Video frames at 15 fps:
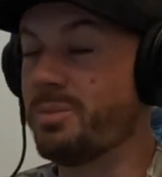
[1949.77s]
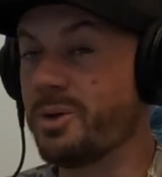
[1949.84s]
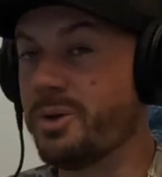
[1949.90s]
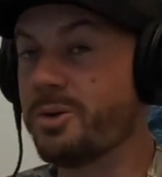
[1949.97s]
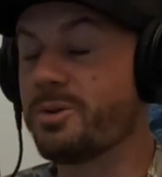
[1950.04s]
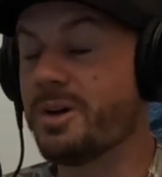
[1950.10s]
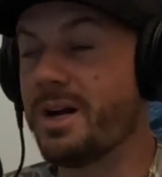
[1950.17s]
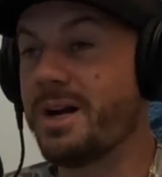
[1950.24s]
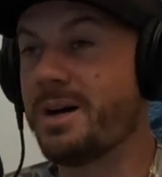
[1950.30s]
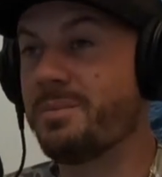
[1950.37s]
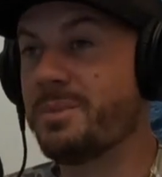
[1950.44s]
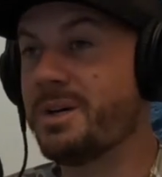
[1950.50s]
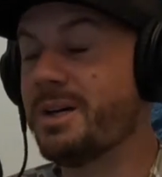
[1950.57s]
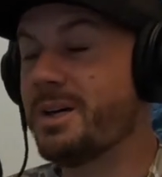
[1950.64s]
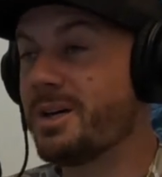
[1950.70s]
Blue crab,
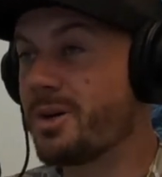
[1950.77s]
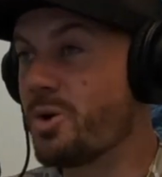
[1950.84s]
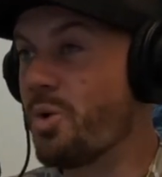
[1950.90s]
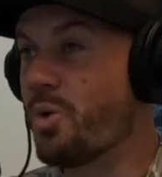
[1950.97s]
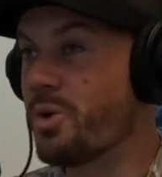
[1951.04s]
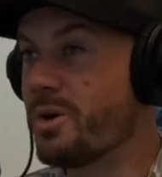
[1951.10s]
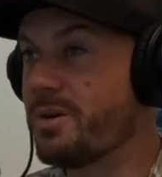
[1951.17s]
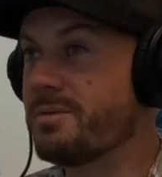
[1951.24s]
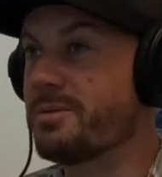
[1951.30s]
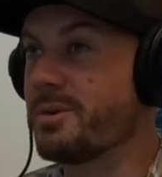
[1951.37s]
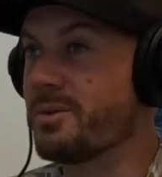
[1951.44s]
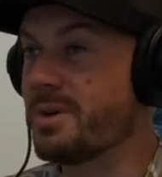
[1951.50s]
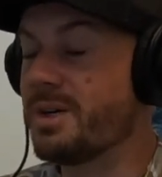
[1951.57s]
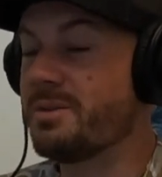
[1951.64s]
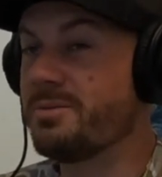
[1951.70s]
quartered for
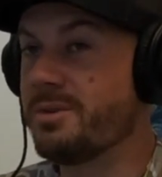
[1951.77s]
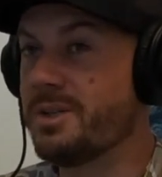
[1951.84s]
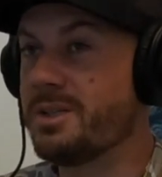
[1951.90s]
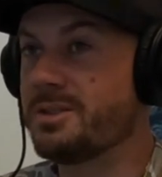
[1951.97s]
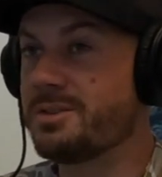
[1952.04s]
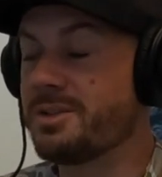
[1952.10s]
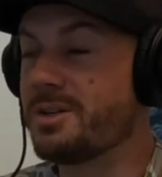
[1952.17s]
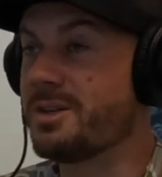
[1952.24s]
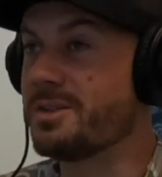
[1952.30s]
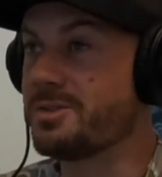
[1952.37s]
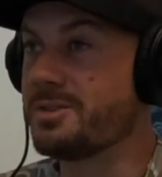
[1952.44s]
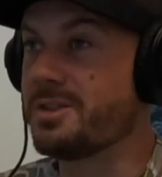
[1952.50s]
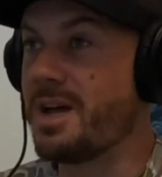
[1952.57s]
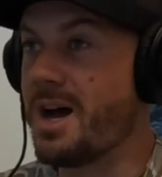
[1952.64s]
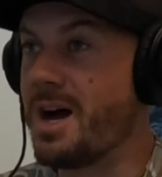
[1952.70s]
redfish,
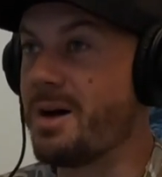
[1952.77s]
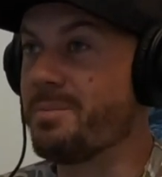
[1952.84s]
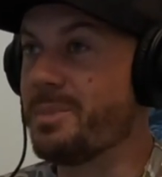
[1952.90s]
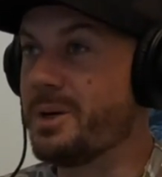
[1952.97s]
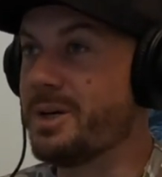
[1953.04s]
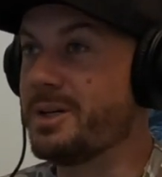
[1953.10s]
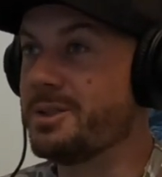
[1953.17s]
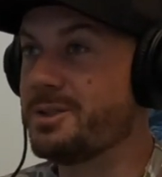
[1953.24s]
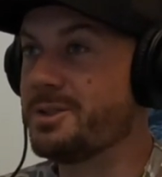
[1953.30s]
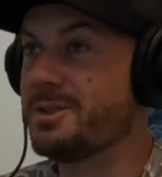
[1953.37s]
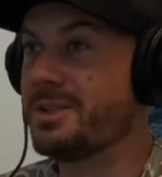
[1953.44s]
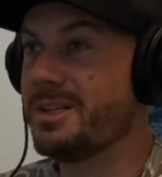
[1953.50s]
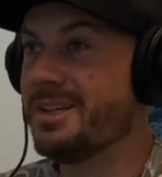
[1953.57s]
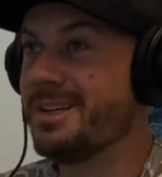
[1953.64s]
there's not much.